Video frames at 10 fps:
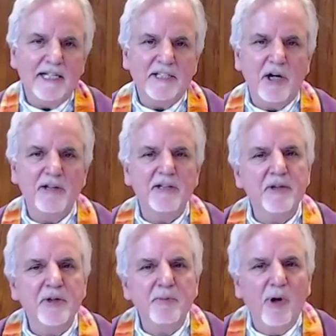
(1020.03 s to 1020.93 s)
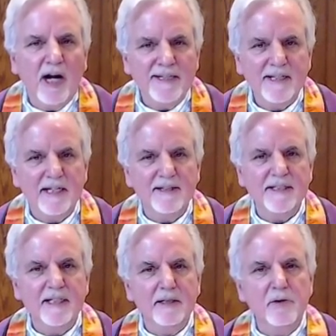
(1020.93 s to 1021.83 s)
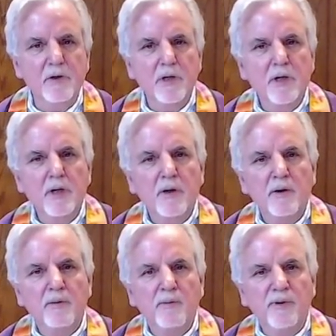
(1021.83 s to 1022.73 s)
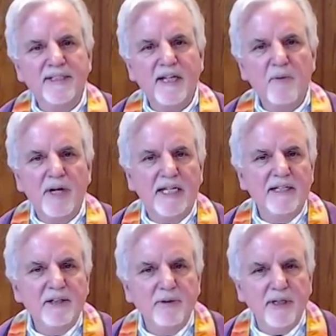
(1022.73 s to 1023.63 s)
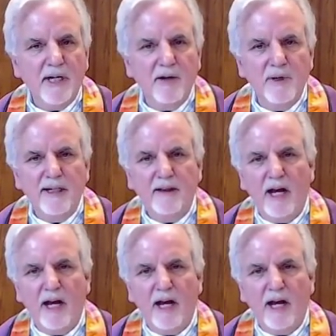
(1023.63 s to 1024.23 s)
as I started the search process and was somewhat into it, I